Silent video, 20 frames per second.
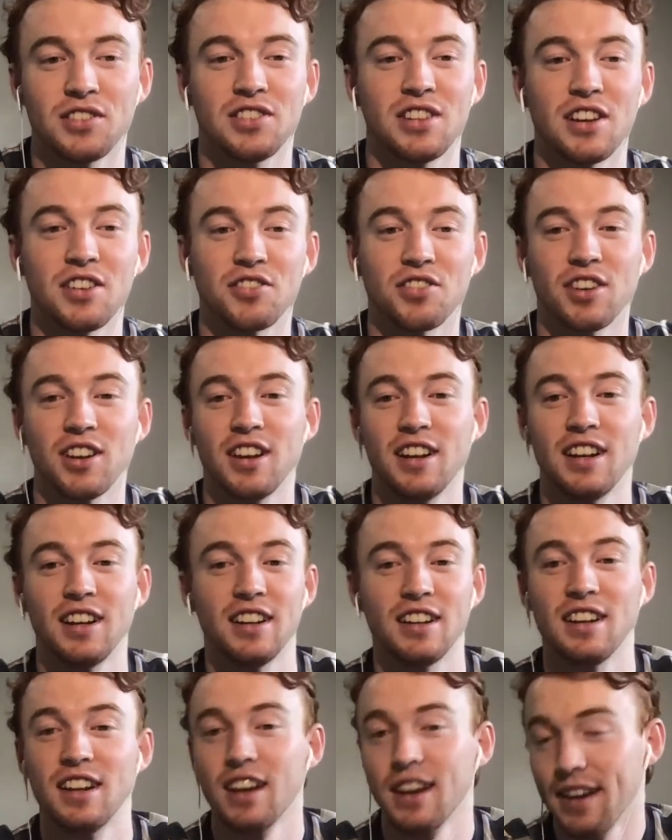century,
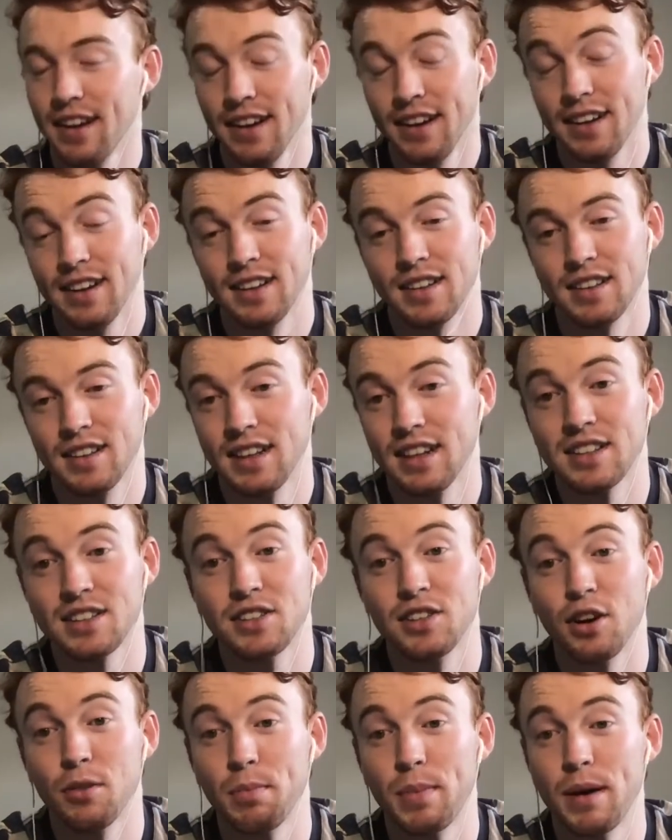and
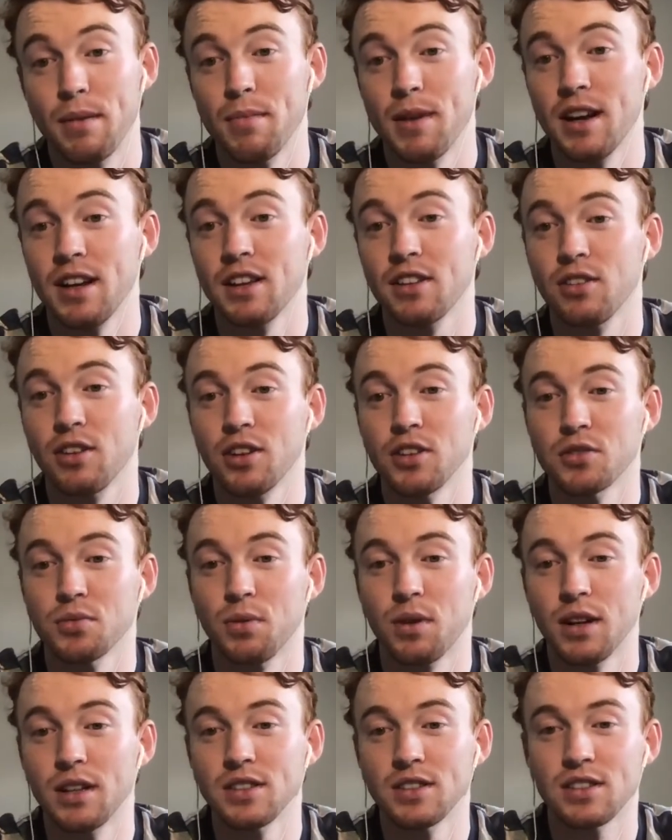there's not been many
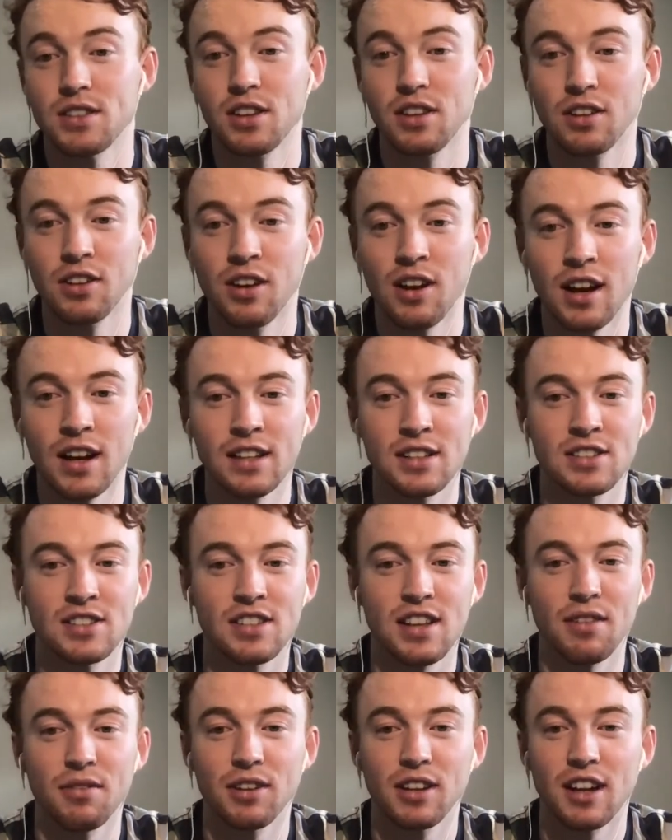close ones. The
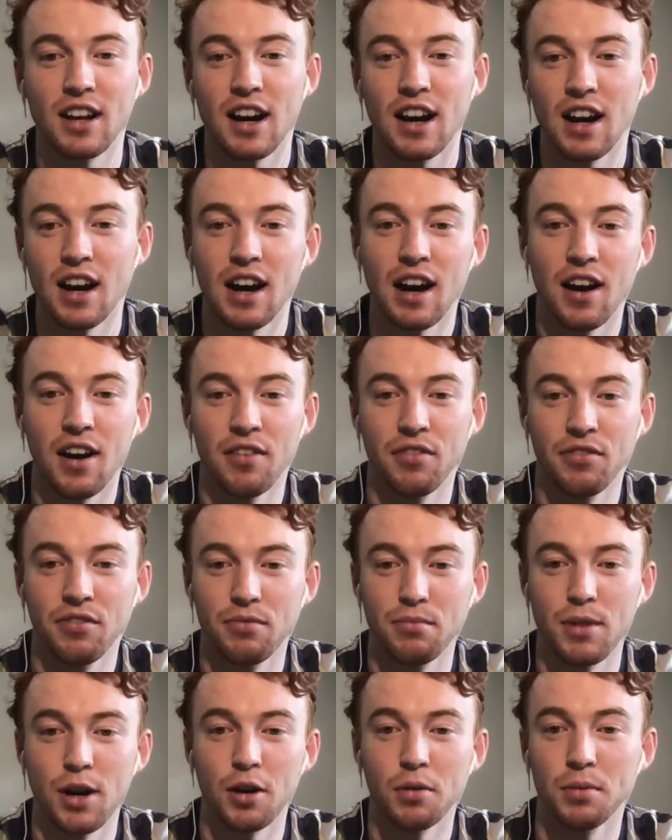Lions 7.5,
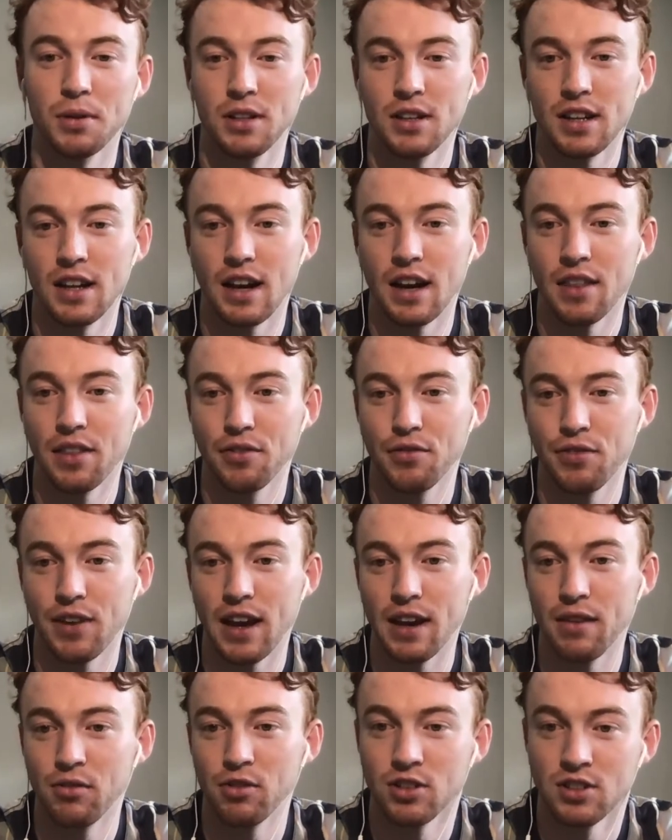Melbourne are the
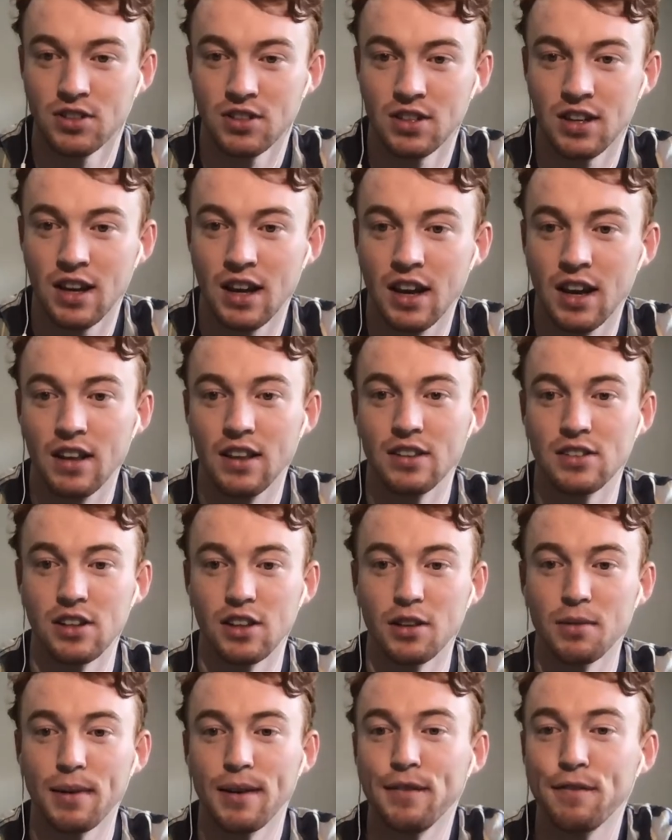favourites.
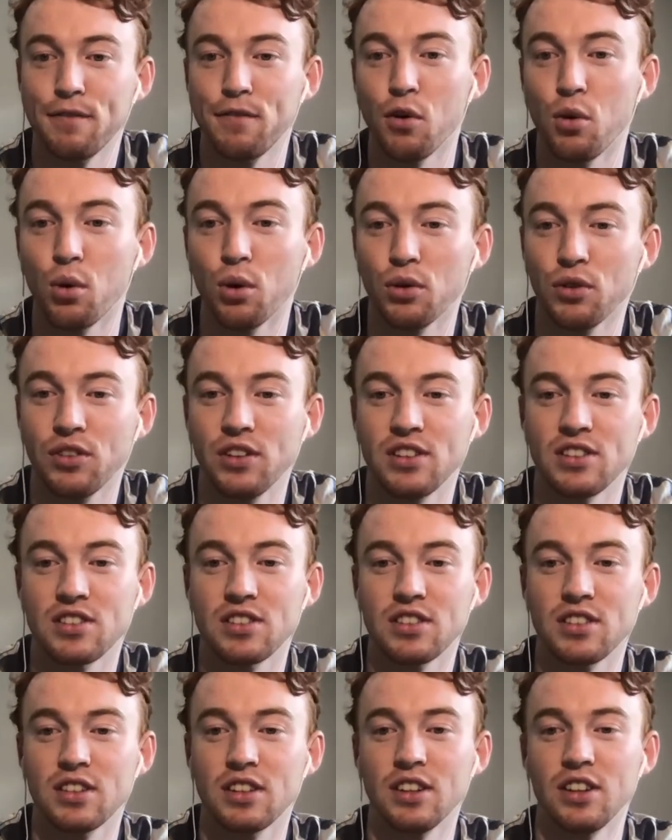There's only been 4
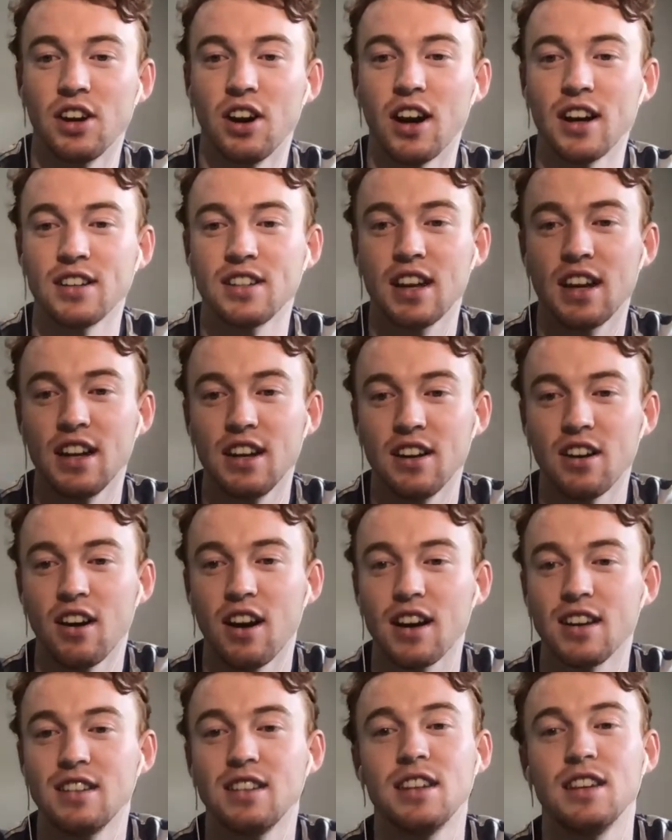since
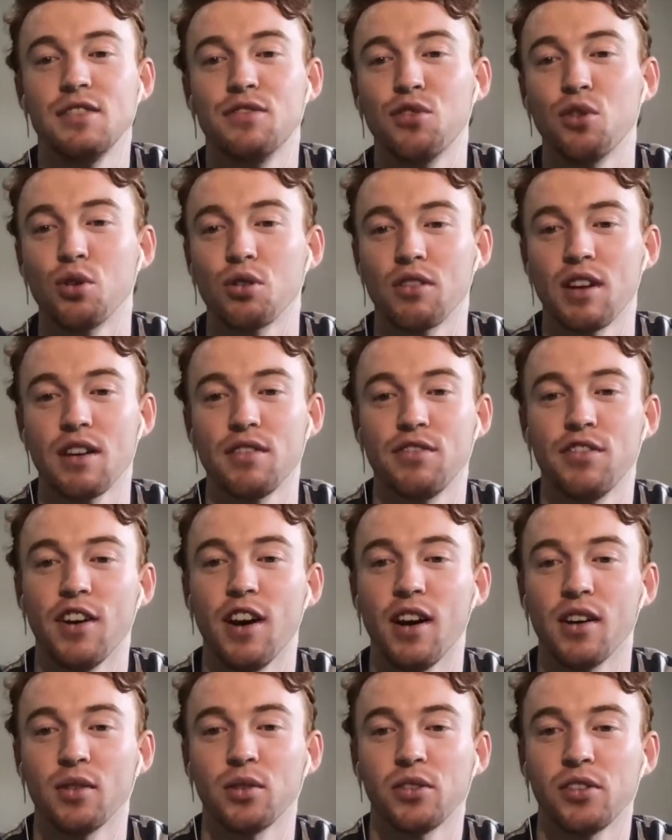1990, 4 grand
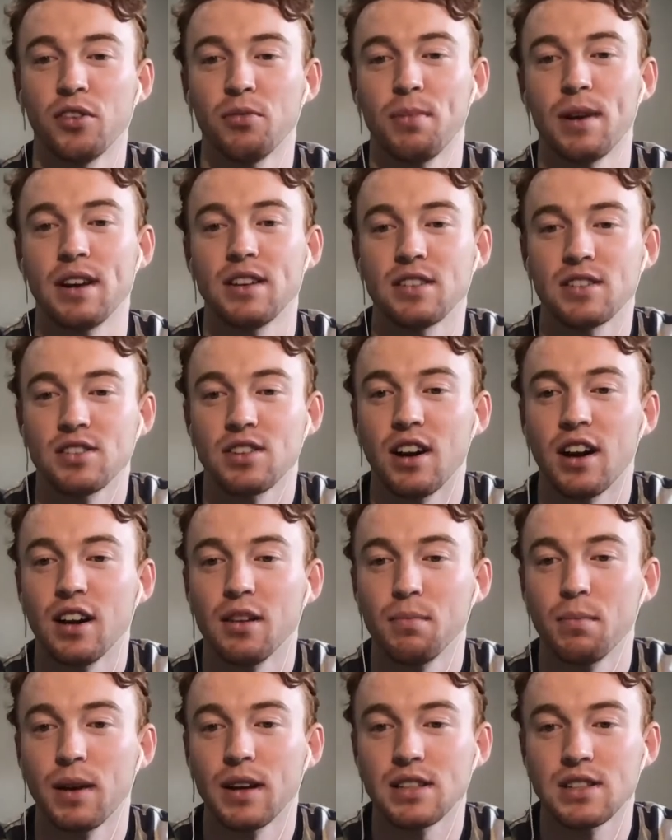finals that have been
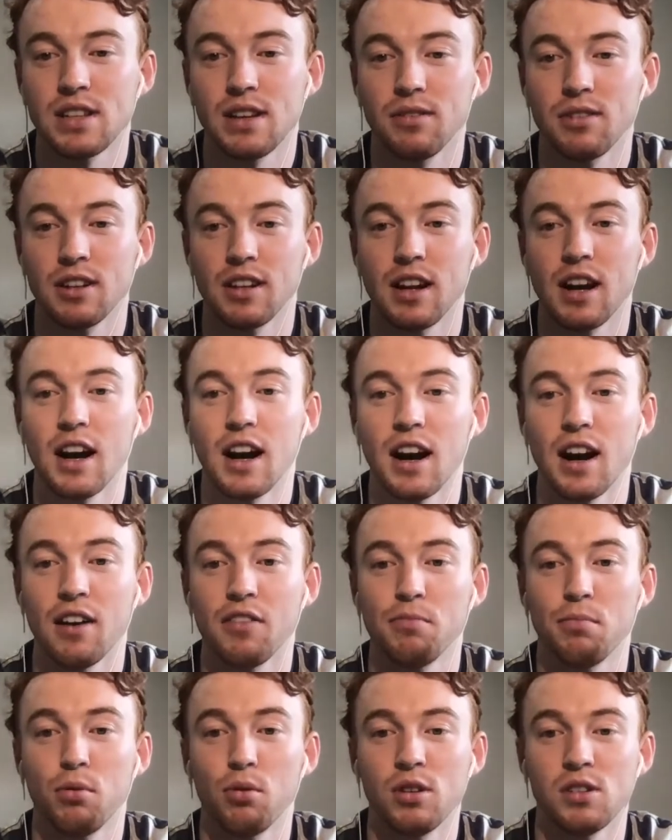decided by
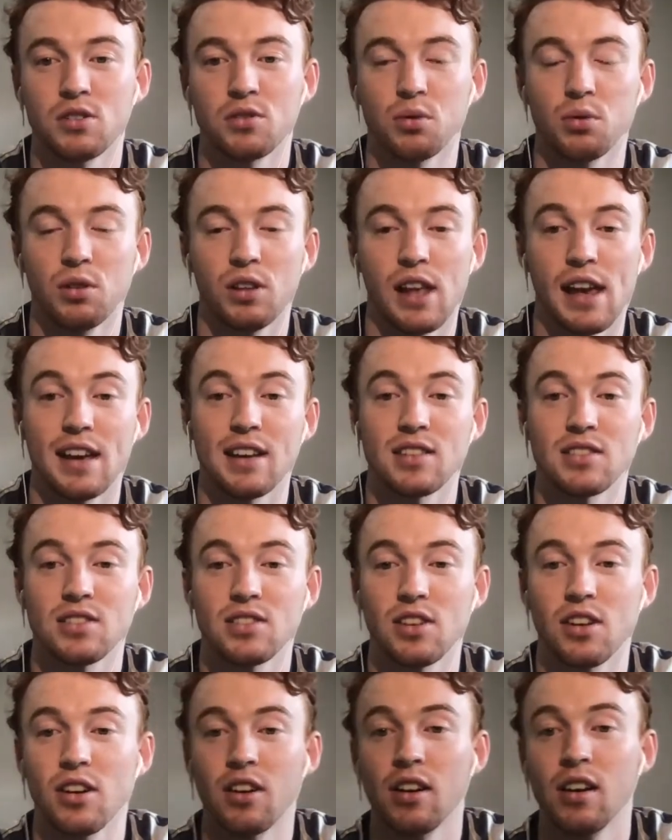7.5 points or less.
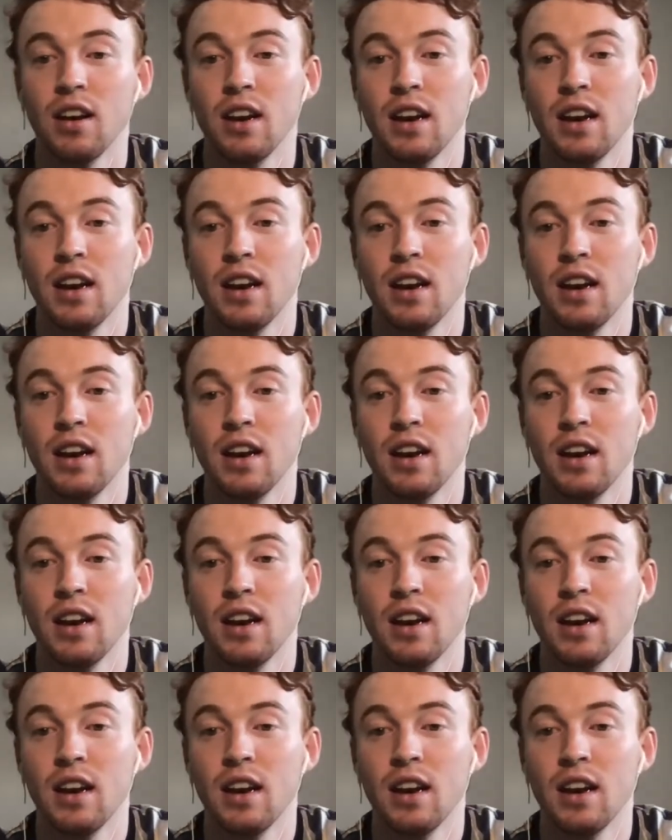So